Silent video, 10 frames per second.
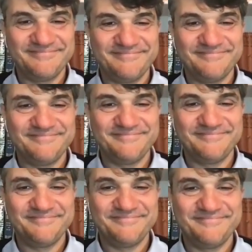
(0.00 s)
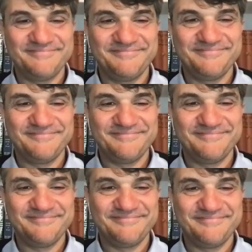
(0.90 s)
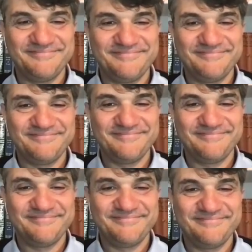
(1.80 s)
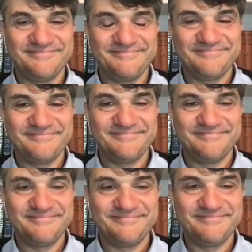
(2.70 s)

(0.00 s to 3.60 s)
[no speech]